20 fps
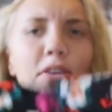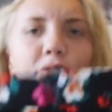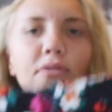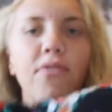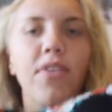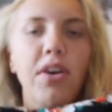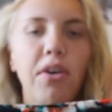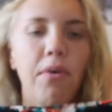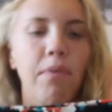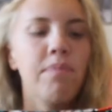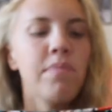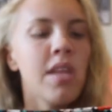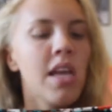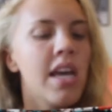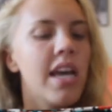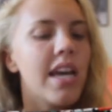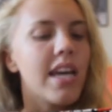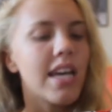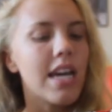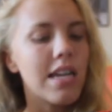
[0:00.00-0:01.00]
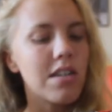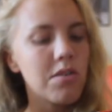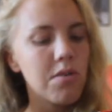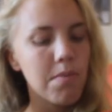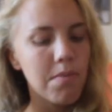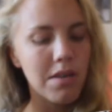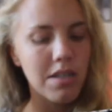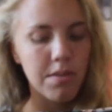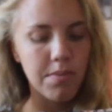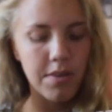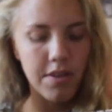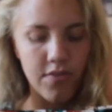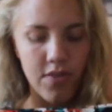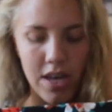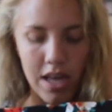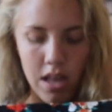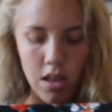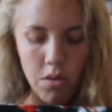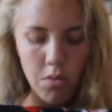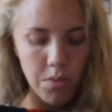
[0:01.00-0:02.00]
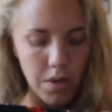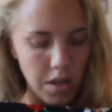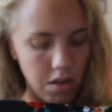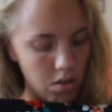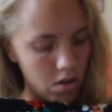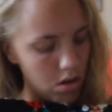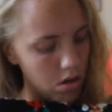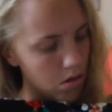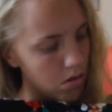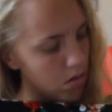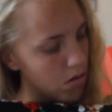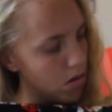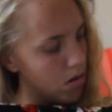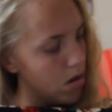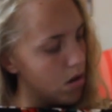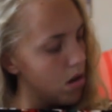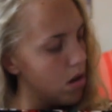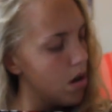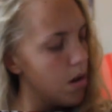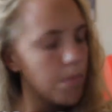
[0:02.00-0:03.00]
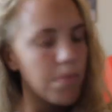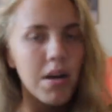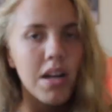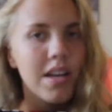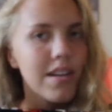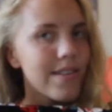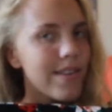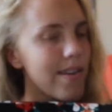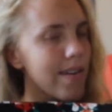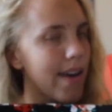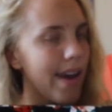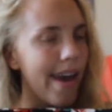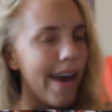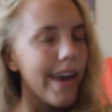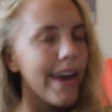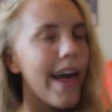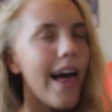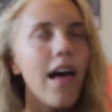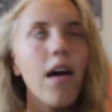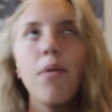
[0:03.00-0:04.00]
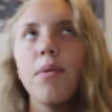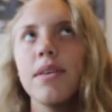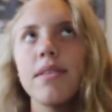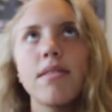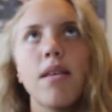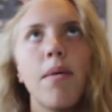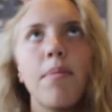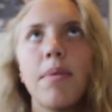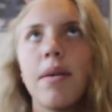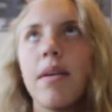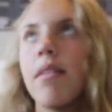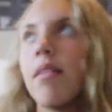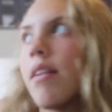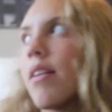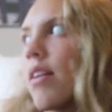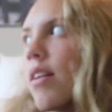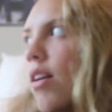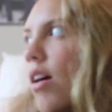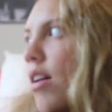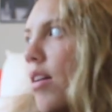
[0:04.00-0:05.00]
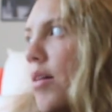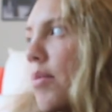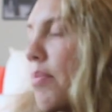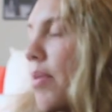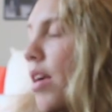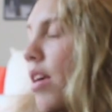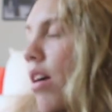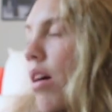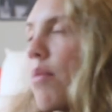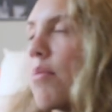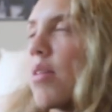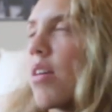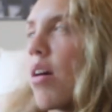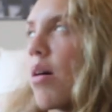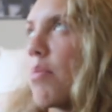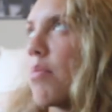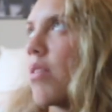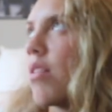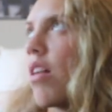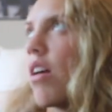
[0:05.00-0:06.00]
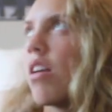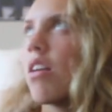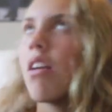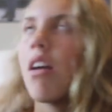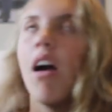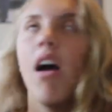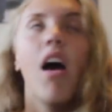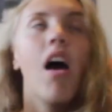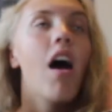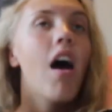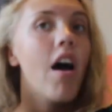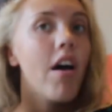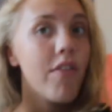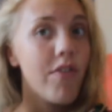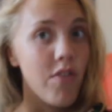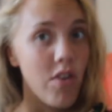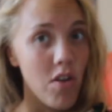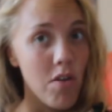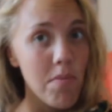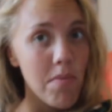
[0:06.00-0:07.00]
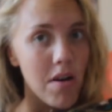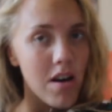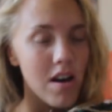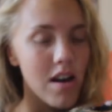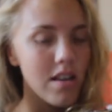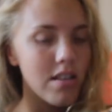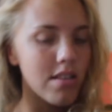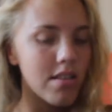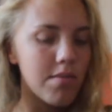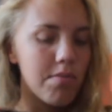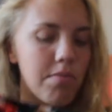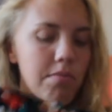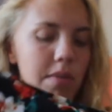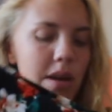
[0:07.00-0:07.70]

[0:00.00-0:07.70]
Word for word: cute feel. It kind of reminds me of Halloween though. But it's okay. Halloween's coming, gonna be coming up in like a few months,